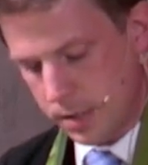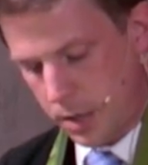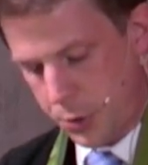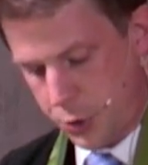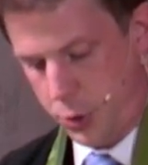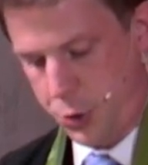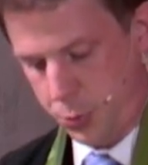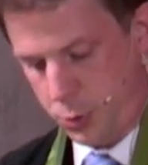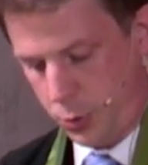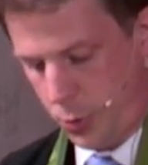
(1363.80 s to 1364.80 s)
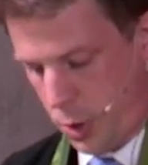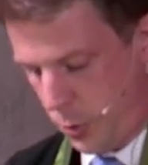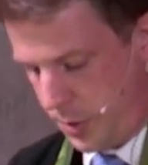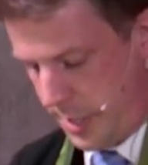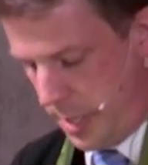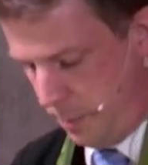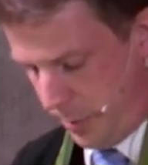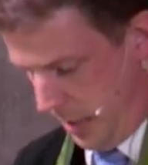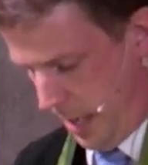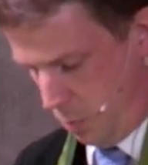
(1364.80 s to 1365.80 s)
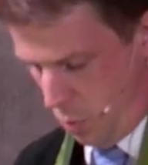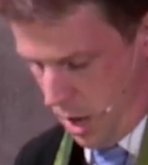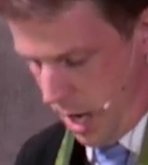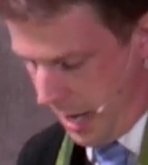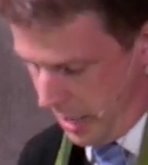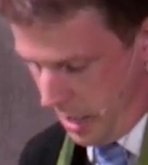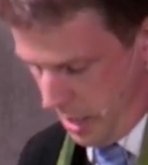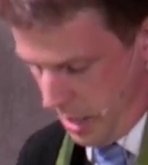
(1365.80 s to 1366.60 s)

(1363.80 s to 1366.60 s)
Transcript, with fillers: Our church will grow deep and wide